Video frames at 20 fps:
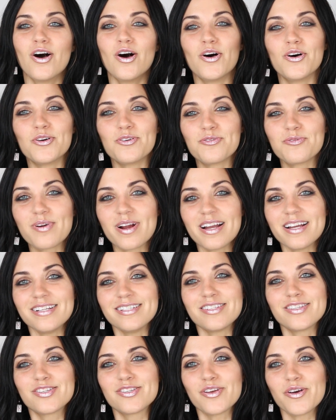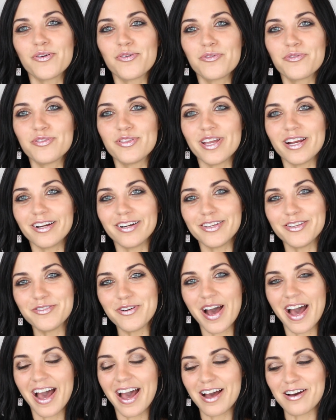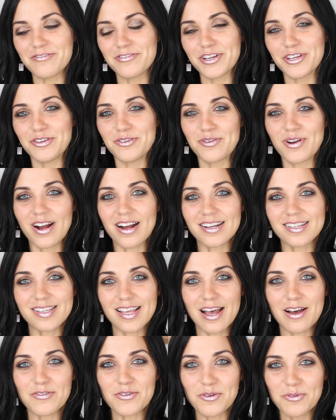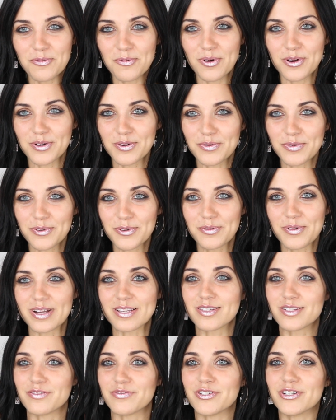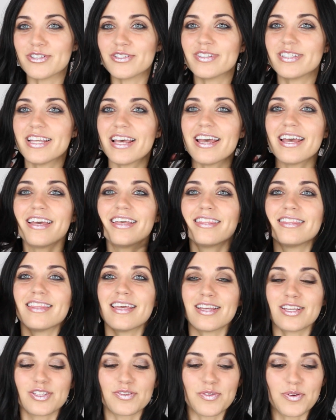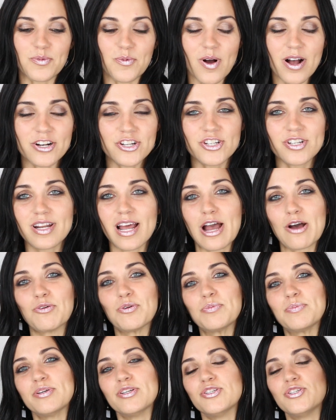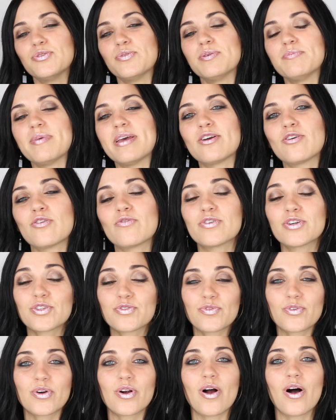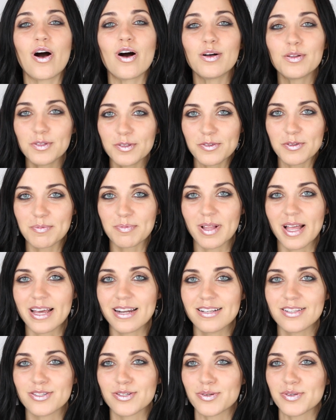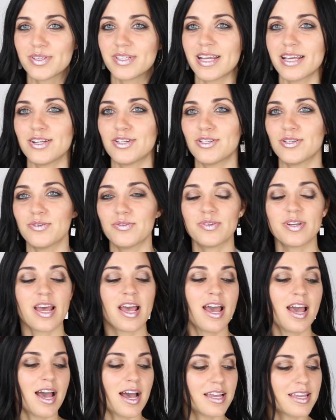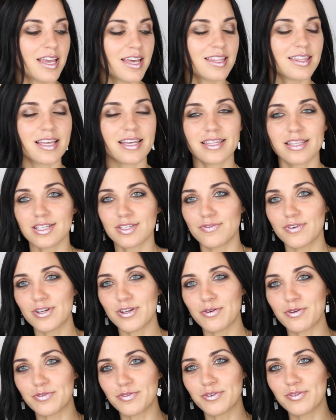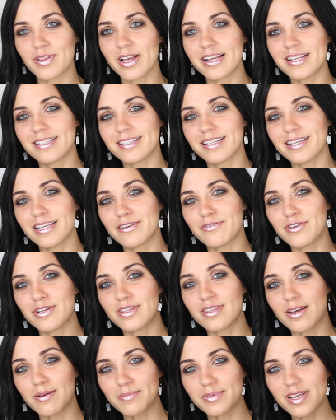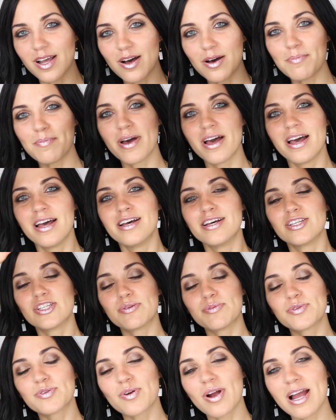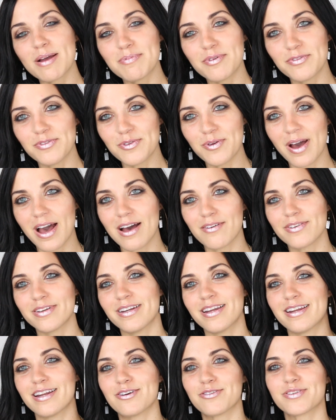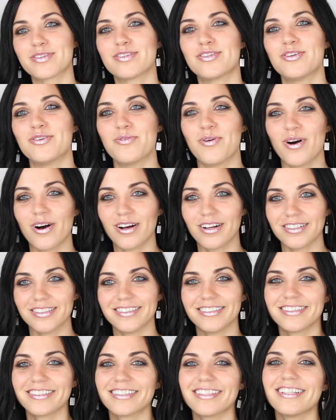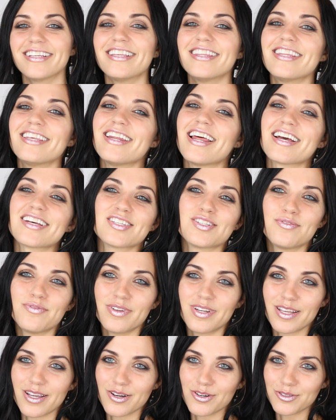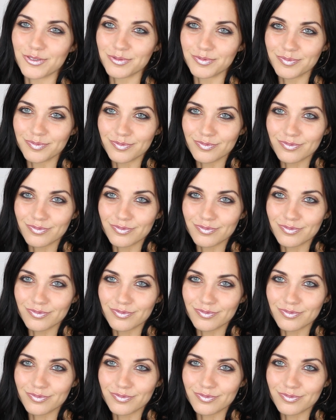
All right, so there you have it, you guys. Have a wonderful rest of your day. Thanks for watching. I will be doing makeovers for all of the planets, so stay tuned. Again, like this video if you liked it, give it a thumbs up, subscribe if you haven't, and I'll see you all in the next video.